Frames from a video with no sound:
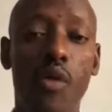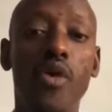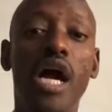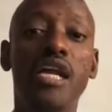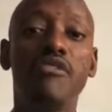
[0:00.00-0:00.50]
We
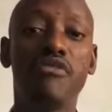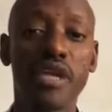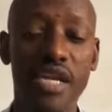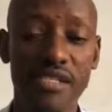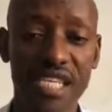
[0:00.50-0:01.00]
had a very
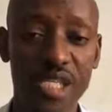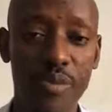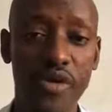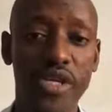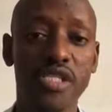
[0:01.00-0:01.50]
nice
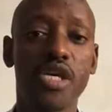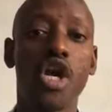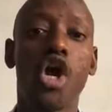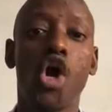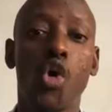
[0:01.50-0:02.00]
experience
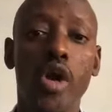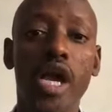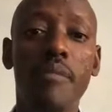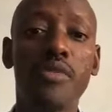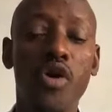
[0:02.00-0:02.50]

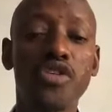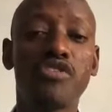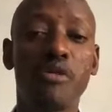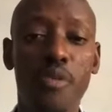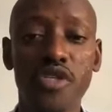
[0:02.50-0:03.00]
where, because of
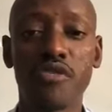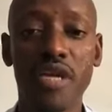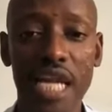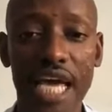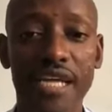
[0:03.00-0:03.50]
the pressure of the
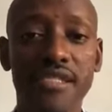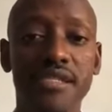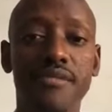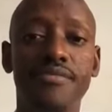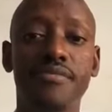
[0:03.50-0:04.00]
client,
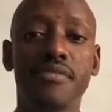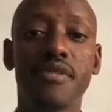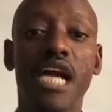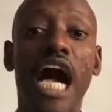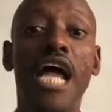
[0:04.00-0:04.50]

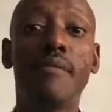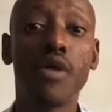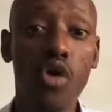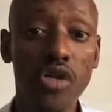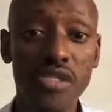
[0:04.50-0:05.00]
and
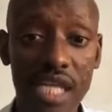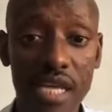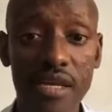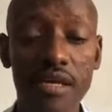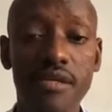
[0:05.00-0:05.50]
because
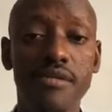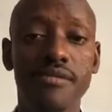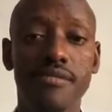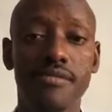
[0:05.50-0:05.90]
then,